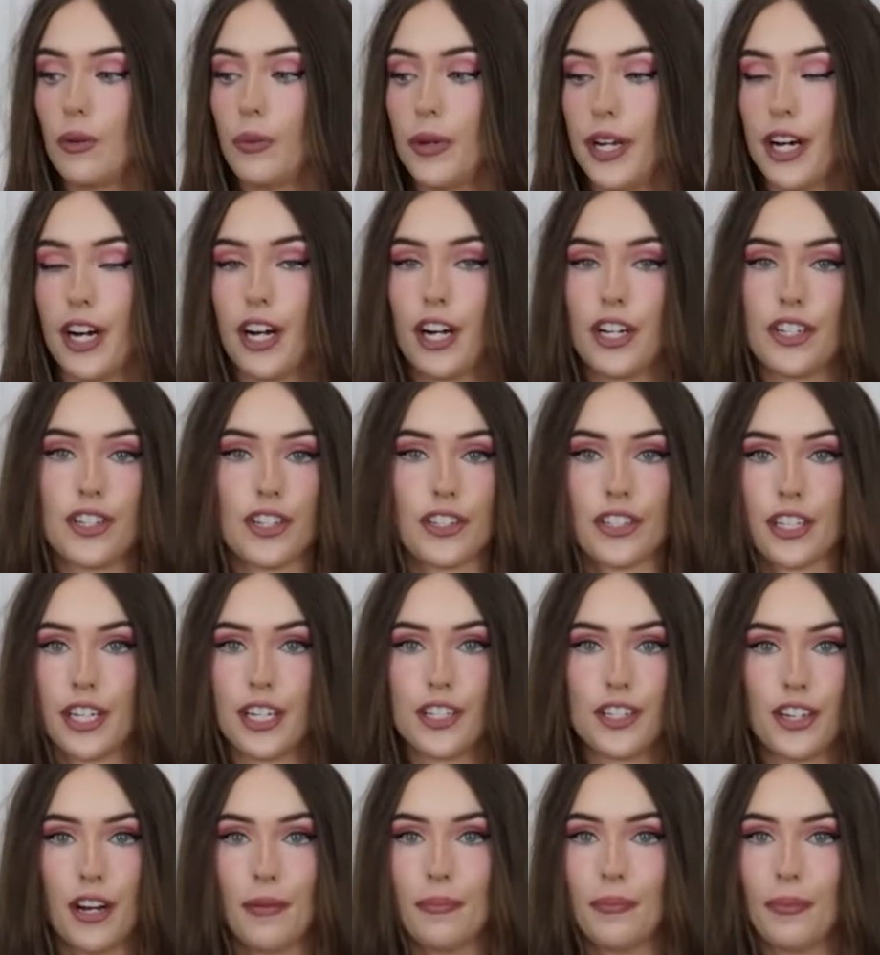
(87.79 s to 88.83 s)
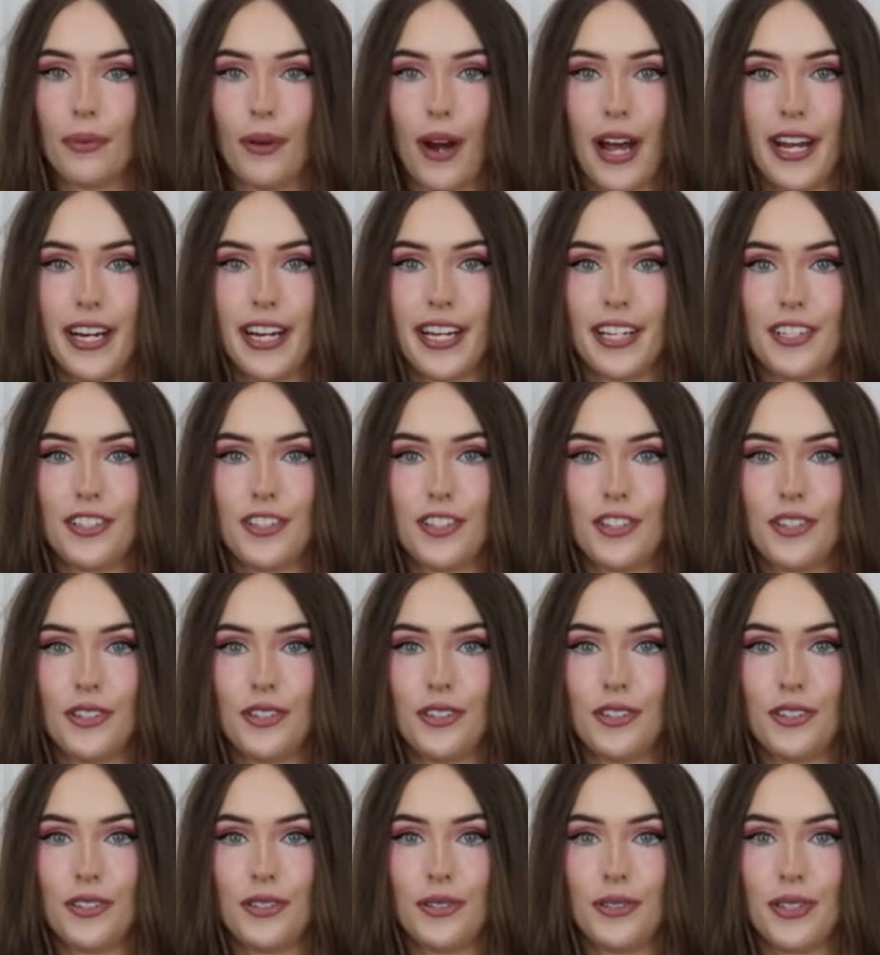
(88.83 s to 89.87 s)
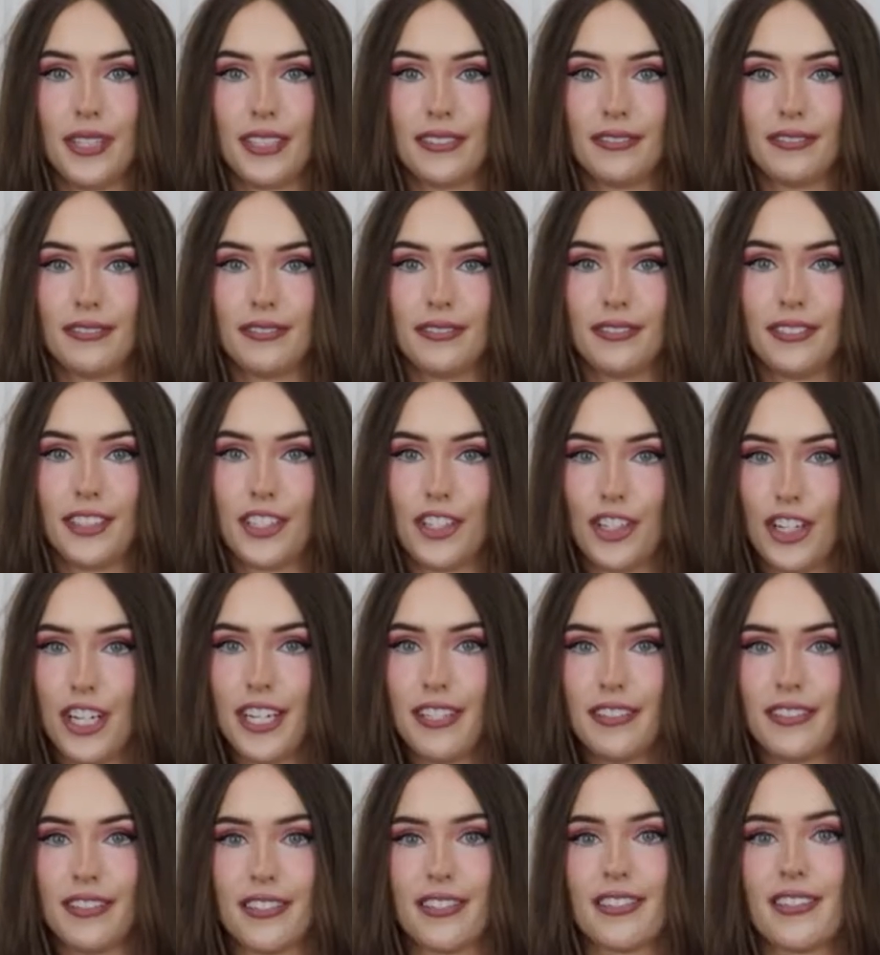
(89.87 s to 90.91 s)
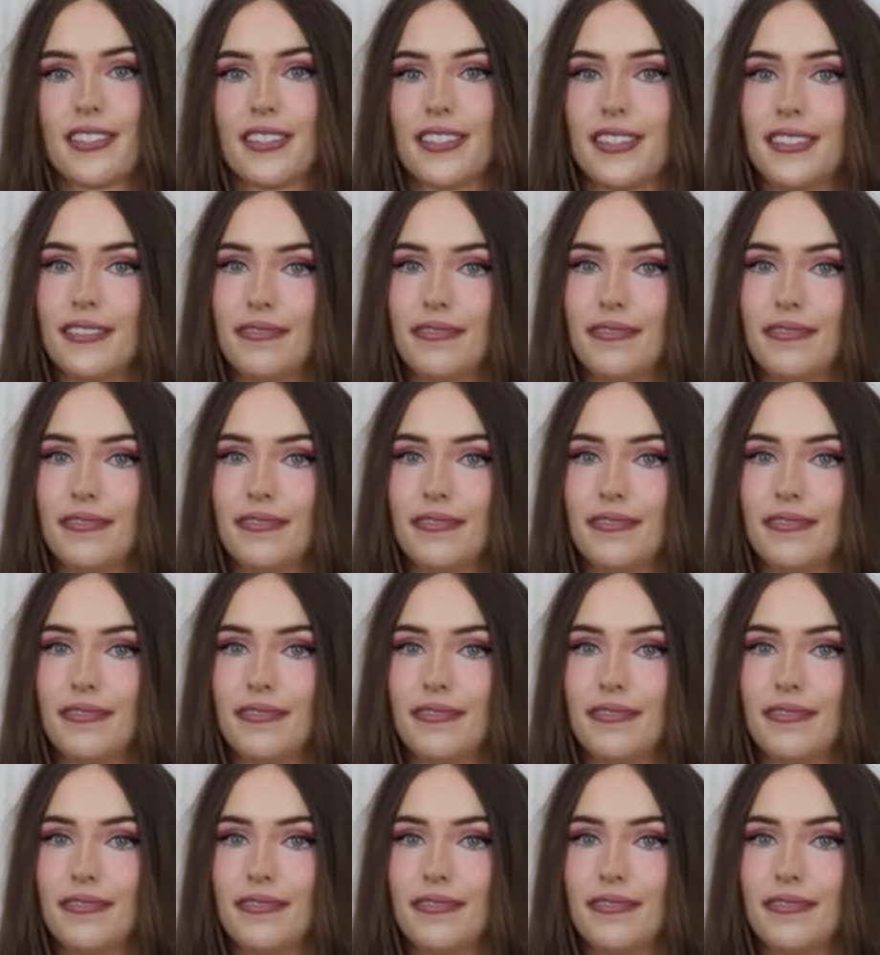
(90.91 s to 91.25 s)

We are just going to jump right into the jeans.